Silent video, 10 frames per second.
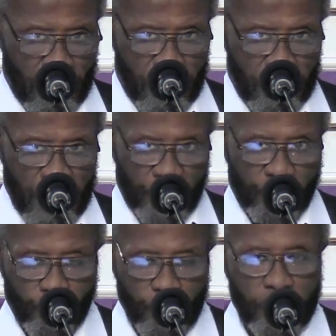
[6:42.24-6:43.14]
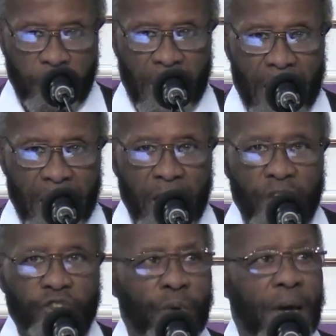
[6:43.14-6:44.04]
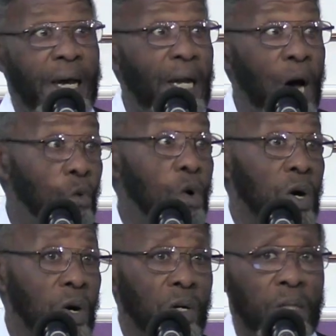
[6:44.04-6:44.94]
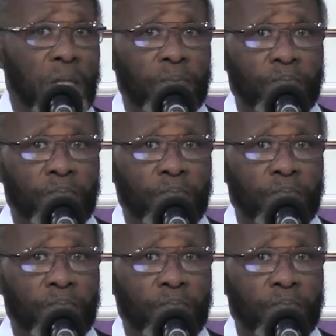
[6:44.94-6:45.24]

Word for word: that's sweeping our country and our world,